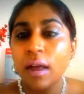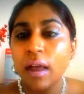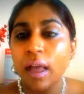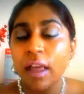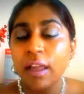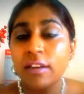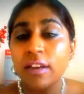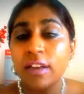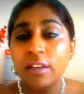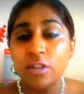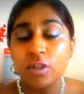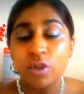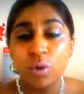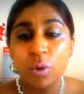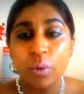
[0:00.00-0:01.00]
and
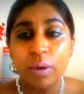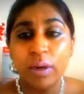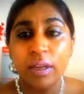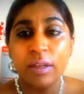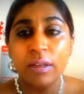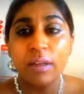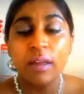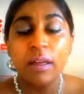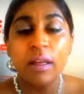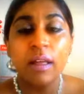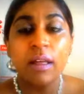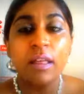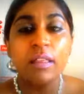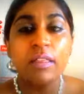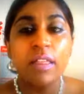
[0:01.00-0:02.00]
ensuring
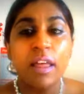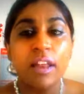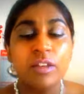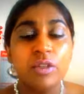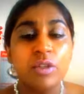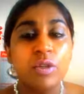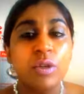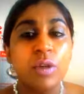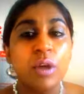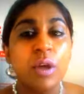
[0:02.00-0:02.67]
that